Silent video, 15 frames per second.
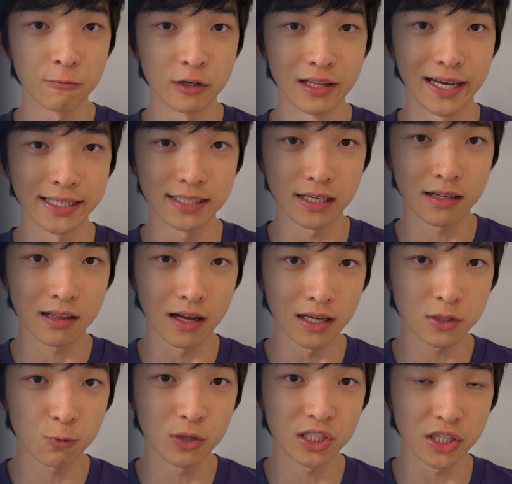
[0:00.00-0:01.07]
relate the
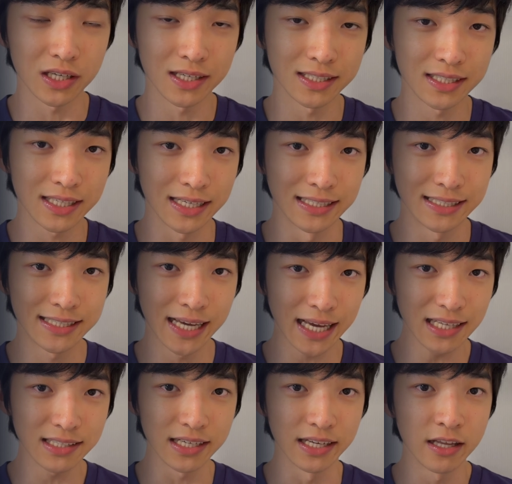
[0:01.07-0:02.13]
clause which it is
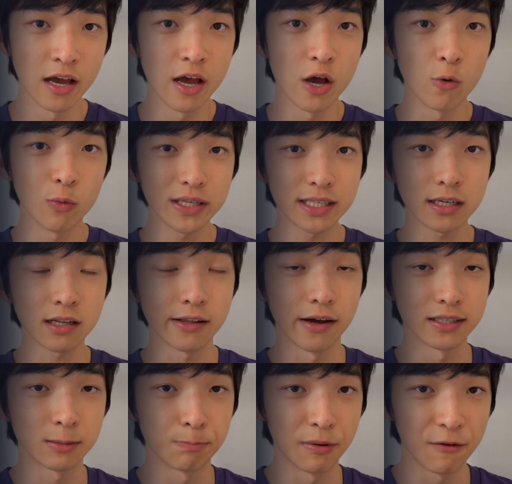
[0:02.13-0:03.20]
contained in with the
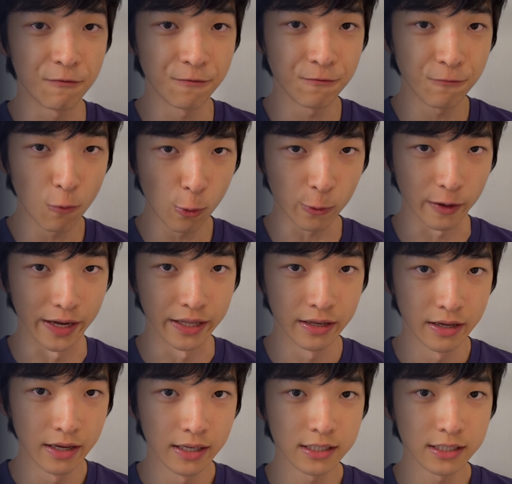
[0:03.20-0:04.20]
clause before it.